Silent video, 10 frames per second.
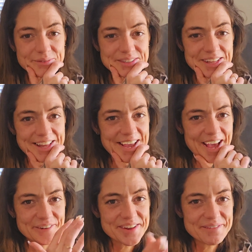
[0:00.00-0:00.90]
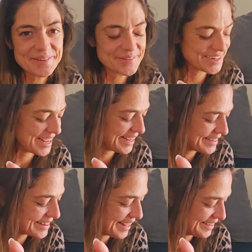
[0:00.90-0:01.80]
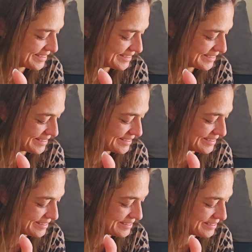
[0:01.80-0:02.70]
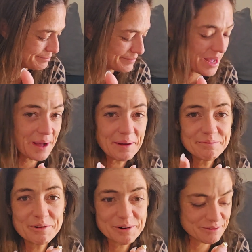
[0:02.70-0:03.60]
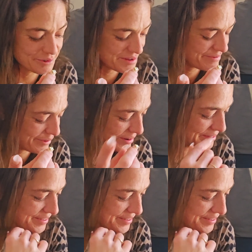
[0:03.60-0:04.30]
with, like, I don't even want to end this. 4:44 on the